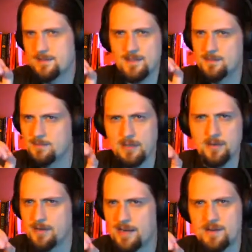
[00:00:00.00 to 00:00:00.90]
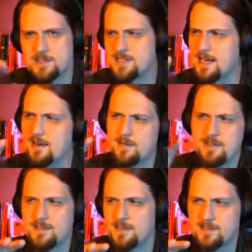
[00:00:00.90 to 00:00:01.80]
blow your house down,
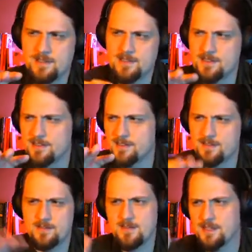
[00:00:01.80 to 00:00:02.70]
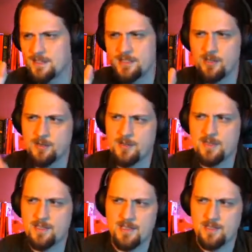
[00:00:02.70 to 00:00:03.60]
and then, you know, they do,
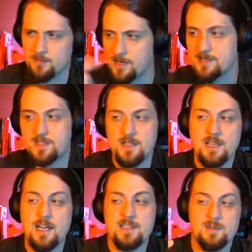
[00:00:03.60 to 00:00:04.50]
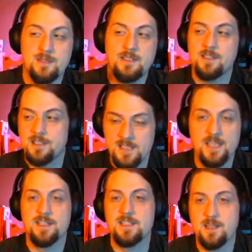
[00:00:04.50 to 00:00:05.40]
and he runs to the next one, and they
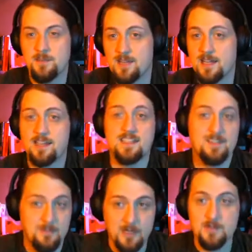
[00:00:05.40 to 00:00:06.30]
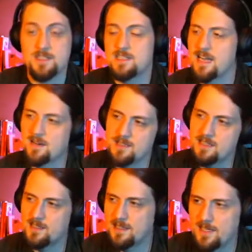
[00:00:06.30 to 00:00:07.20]
say the same thing, and he blows it down, and
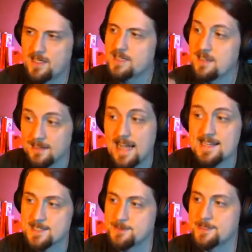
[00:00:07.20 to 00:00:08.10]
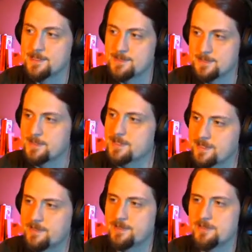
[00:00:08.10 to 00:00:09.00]
then the last one is where the
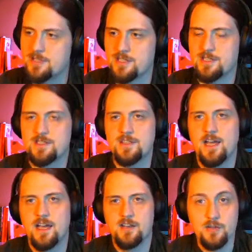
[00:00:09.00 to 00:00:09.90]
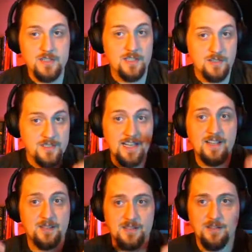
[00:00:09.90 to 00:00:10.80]
conclusion is. Those little
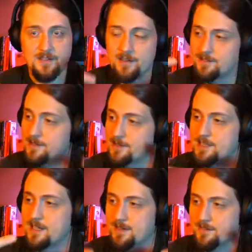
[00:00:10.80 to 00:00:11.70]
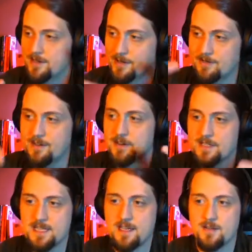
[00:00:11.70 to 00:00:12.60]
cycles are very folktale, very
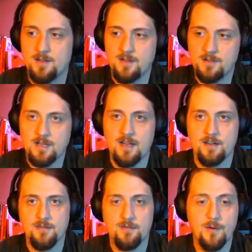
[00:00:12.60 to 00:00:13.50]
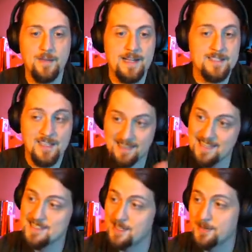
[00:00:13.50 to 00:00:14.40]
fairy tale kind of formats, and
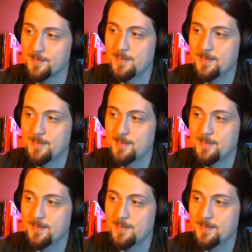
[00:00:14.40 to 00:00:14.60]
that's here.